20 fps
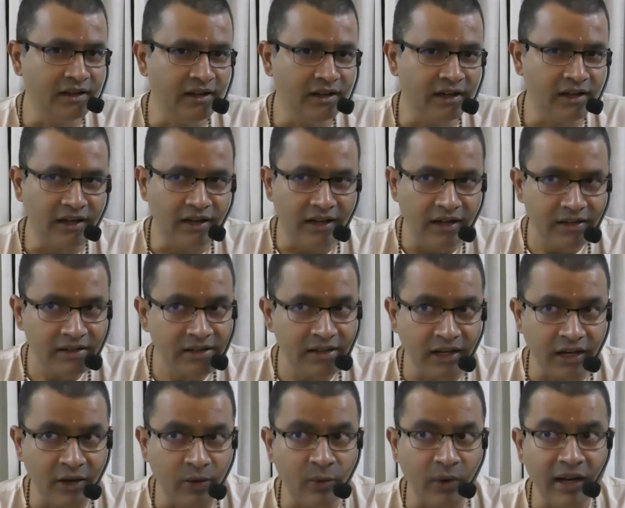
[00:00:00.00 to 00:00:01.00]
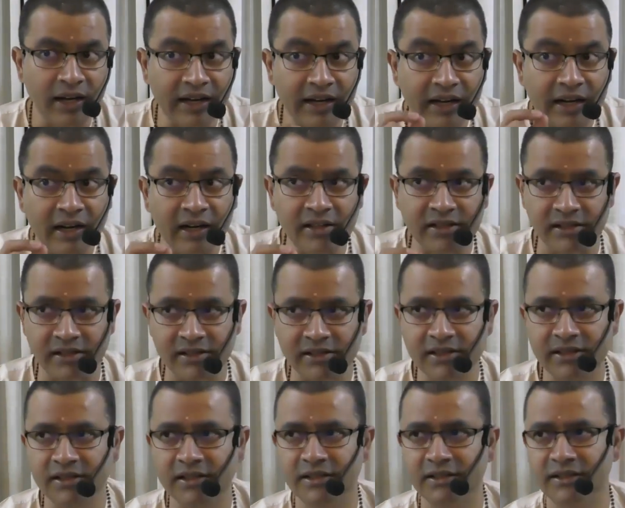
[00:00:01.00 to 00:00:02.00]
It does require
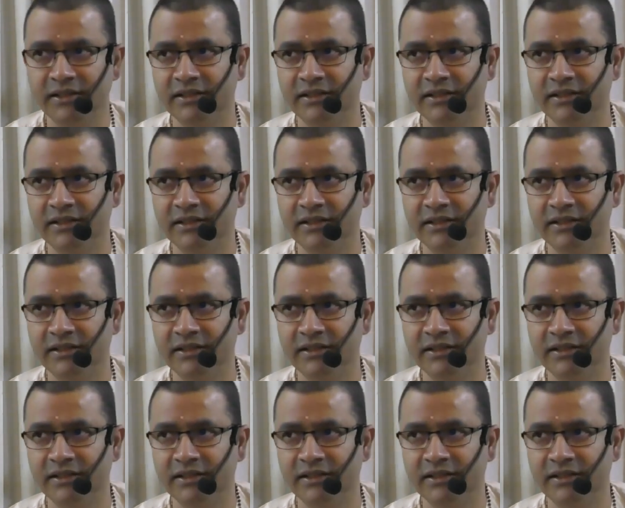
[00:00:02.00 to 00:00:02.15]
intelligence.